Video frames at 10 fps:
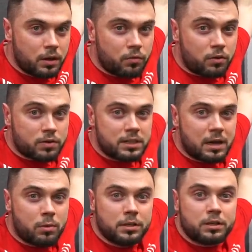For
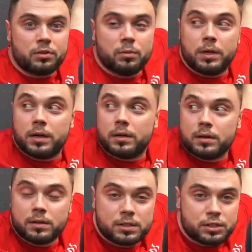someone it will be
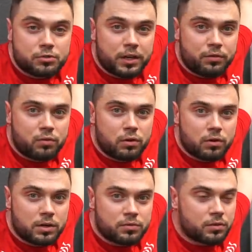straight forward,